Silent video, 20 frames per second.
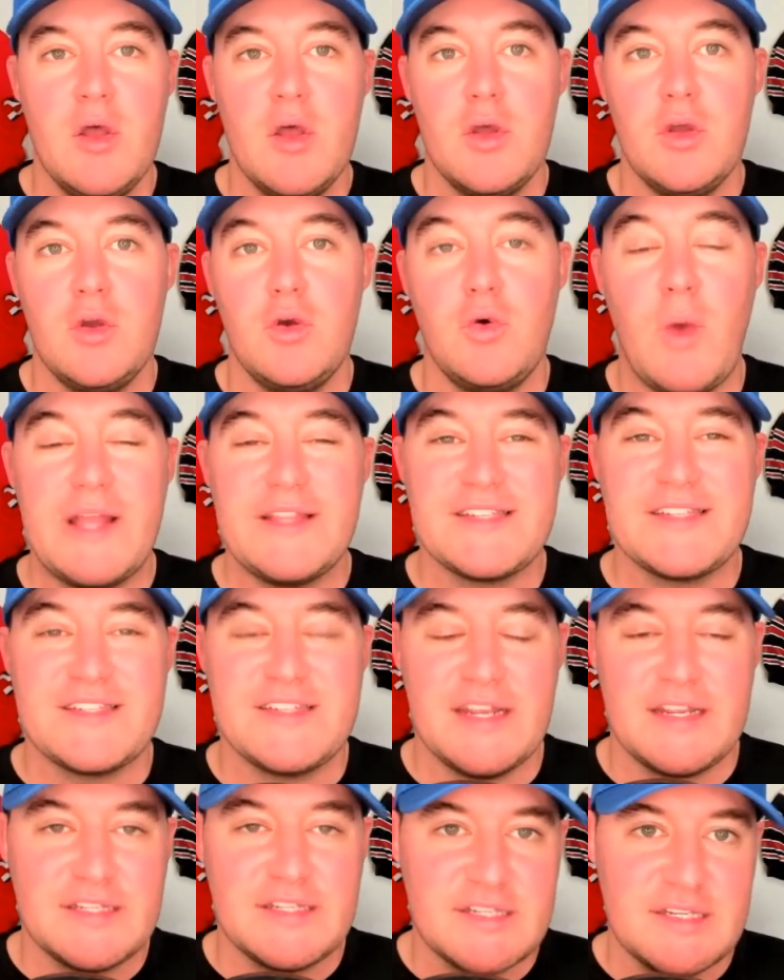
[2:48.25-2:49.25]
who went
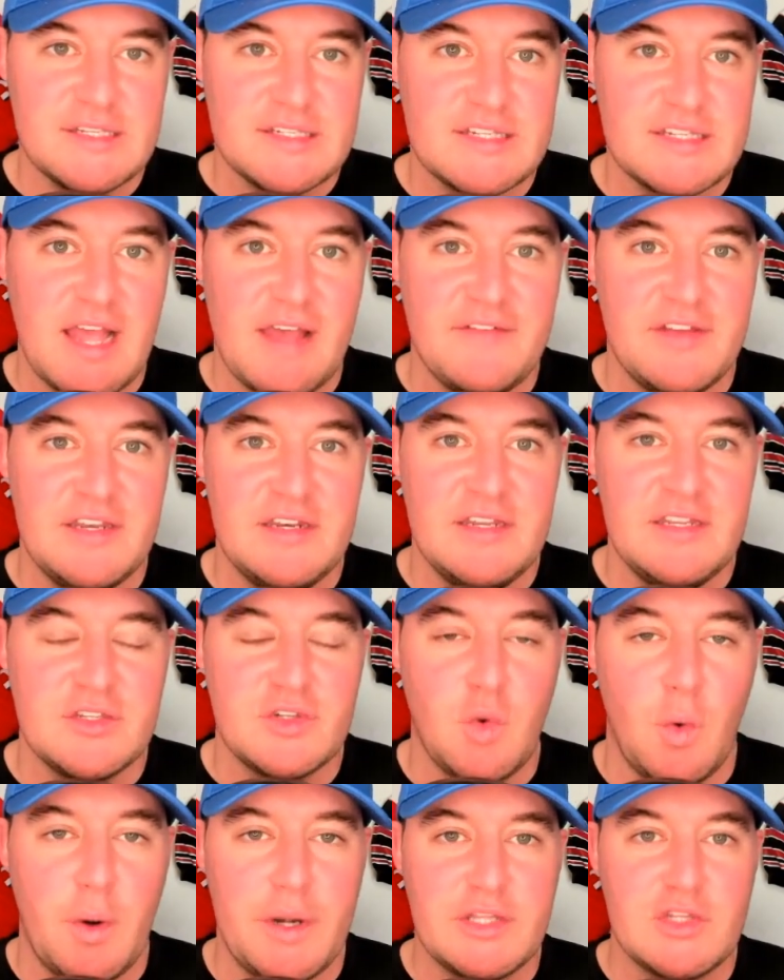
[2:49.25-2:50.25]
six and seven in
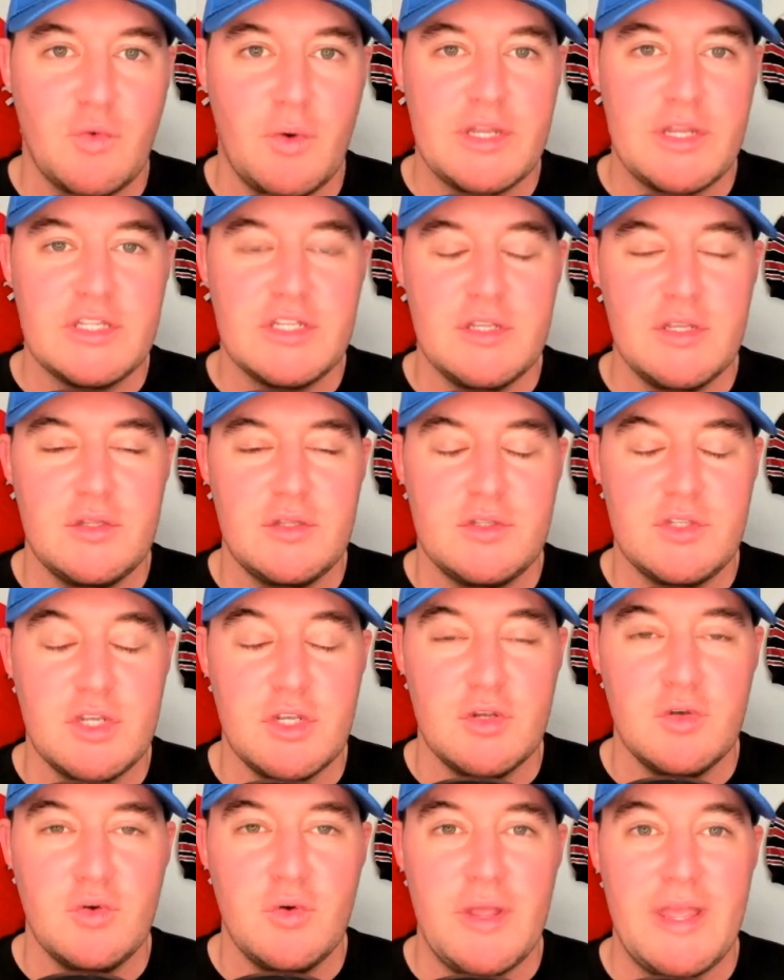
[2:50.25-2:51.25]
twenty twenty-two